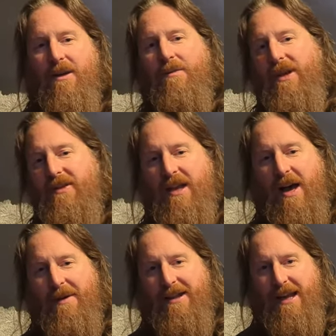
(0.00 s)
please
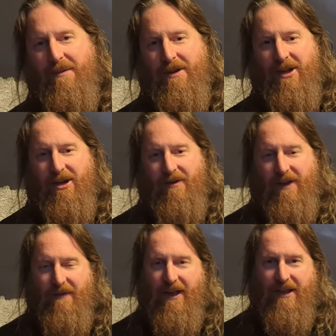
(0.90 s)
comment down below if you
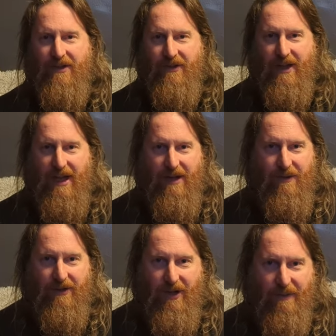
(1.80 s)
have anything to say. You
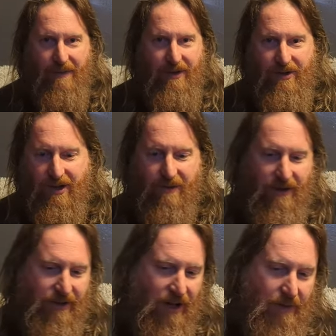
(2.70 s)
want to talk about music, you
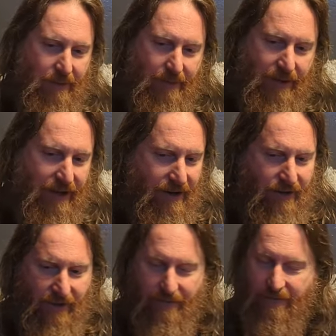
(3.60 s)
want to talk about
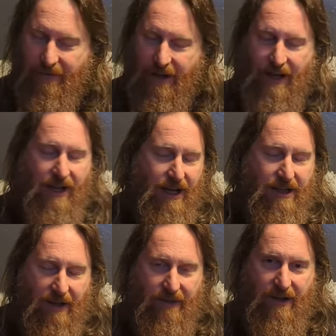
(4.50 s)
beers.
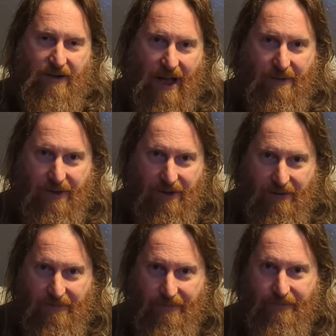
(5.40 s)
Love to interact with you.